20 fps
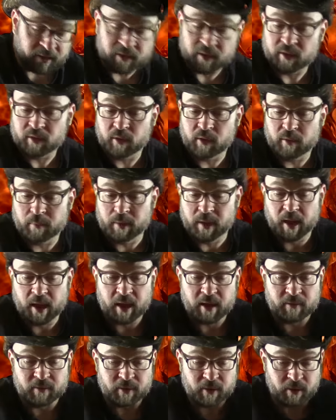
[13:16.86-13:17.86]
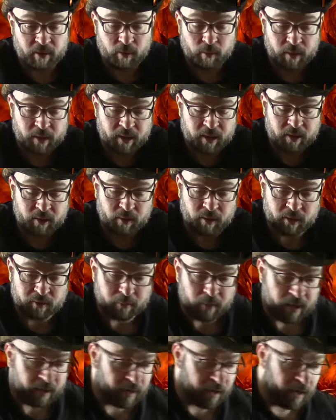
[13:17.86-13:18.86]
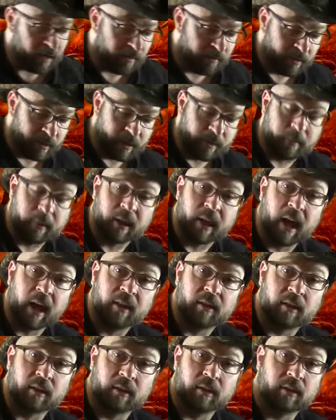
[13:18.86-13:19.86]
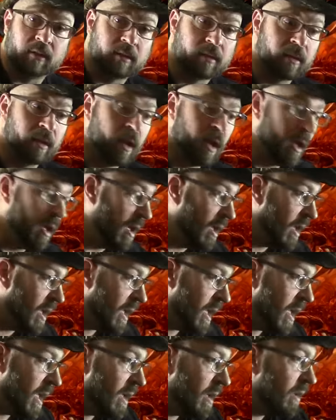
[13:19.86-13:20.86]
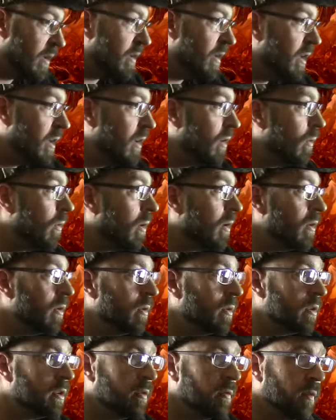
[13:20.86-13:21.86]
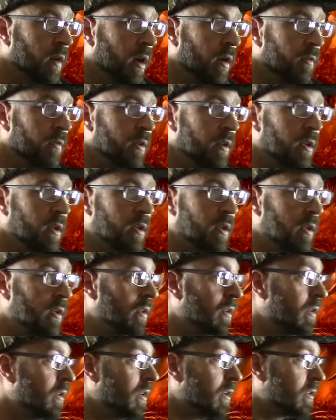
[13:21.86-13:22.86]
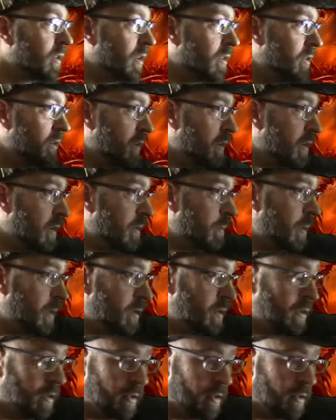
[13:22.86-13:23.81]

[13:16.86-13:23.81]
the sort of behavior that we need to expect out of Olympic athletes and anyone who is involved in discussing the Olympics and the